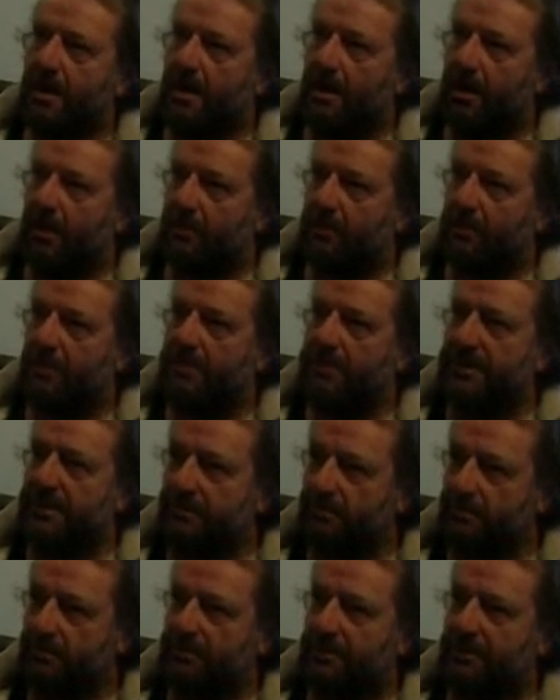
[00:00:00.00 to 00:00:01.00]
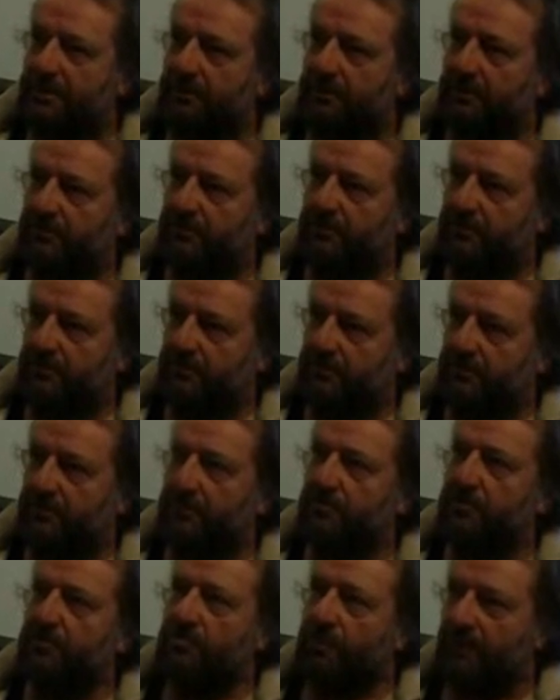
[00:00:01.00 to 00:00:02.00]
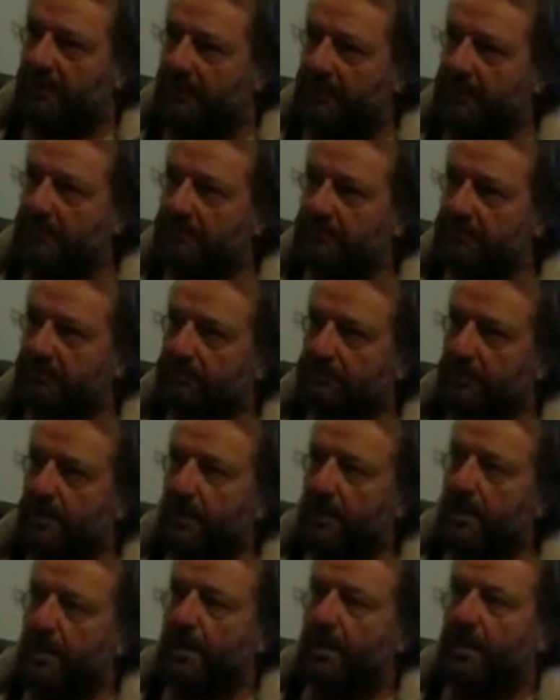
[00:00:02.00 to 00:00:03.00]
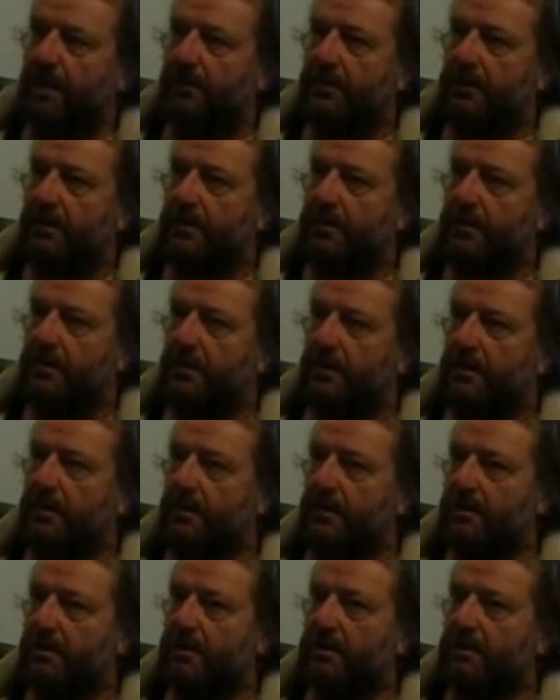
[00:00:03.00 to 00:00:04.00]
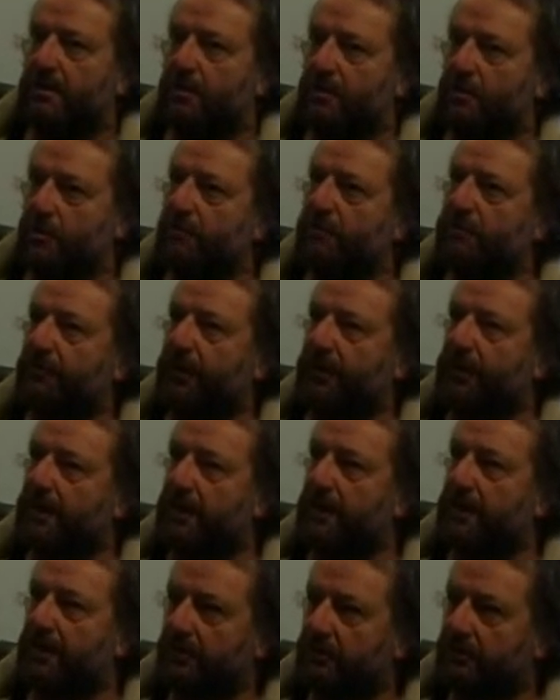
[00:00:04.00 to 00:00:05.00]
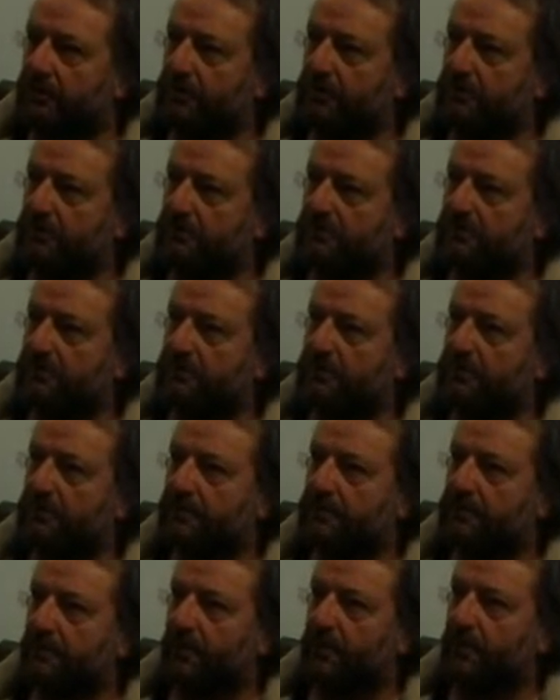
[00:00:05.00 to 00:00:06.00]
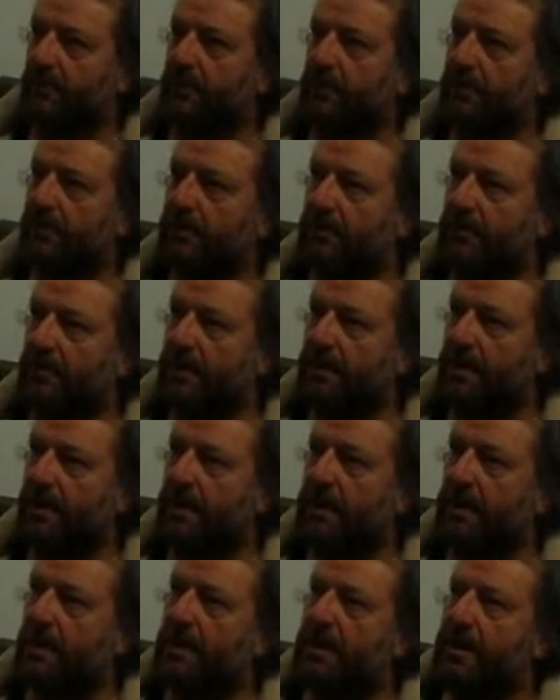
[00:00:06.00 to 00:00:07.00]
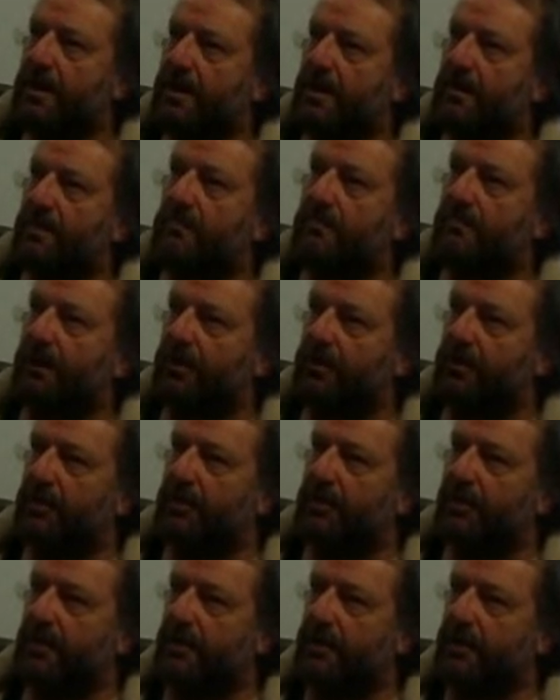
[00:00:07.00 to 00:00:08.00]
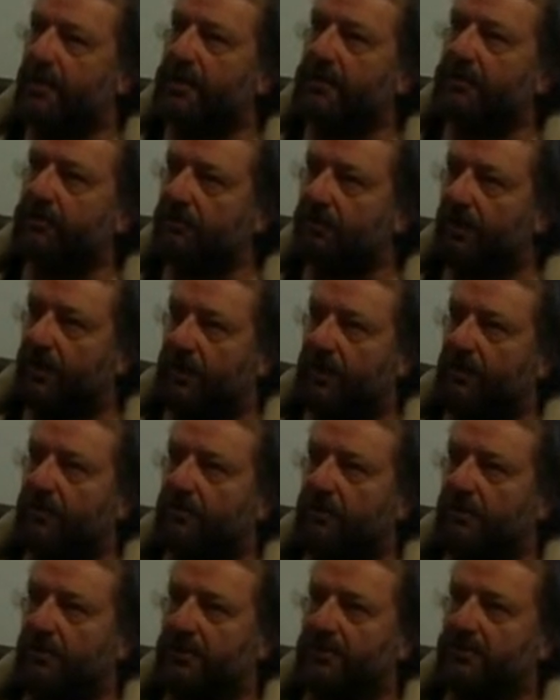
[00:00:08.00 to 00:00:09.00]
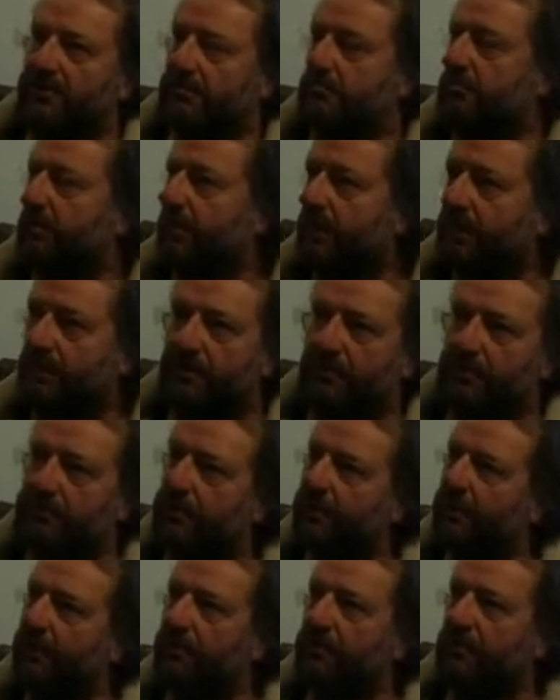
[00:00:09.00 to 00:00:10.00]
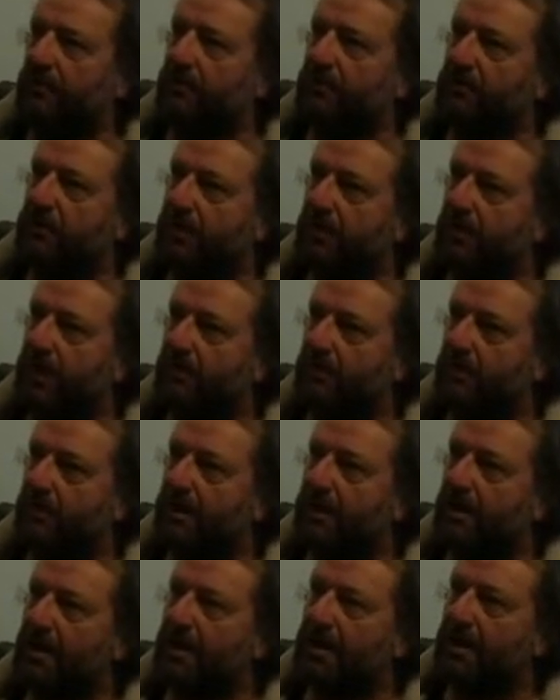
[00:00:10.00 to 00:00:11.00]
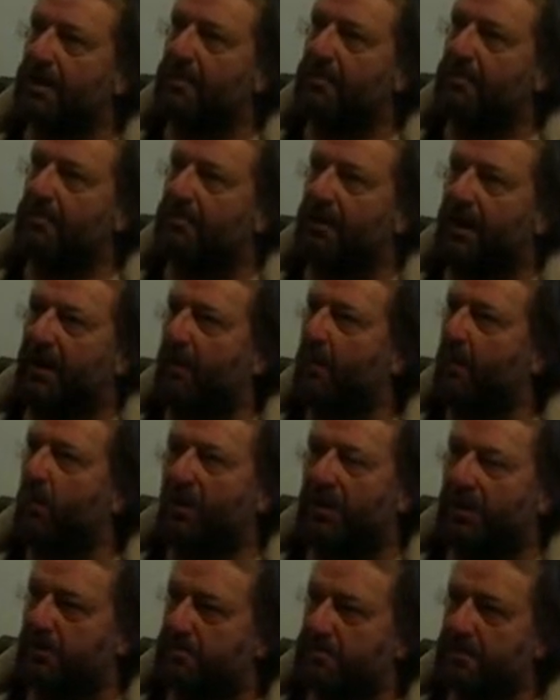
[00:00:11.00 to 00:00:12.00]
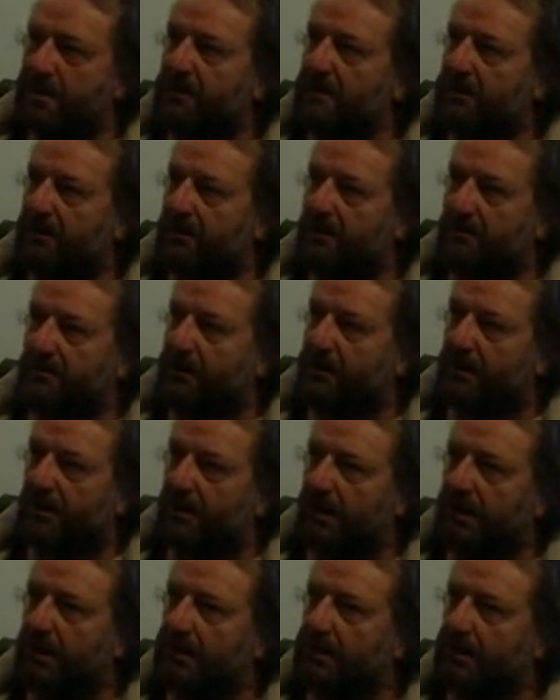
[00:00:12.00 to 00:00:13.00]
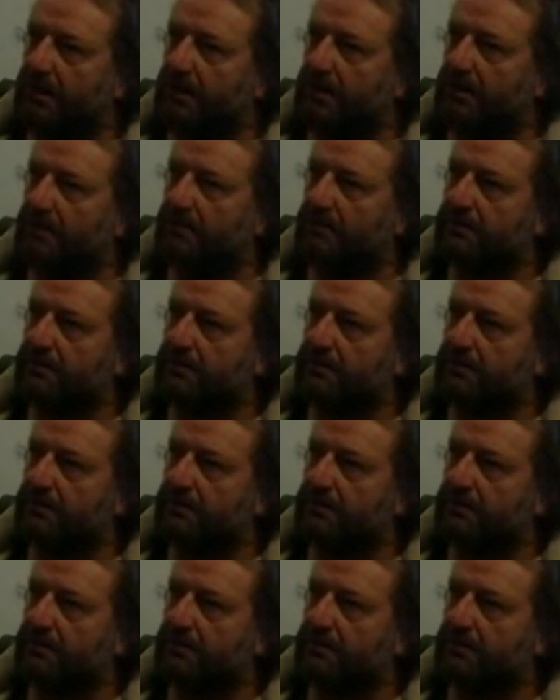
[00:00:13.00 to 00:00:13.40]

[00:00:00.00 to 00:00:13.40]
on the beach from a distance initially, and then you fade out. You're no longer there. But the girl is there, so this implies passing time. But what it means is unclear.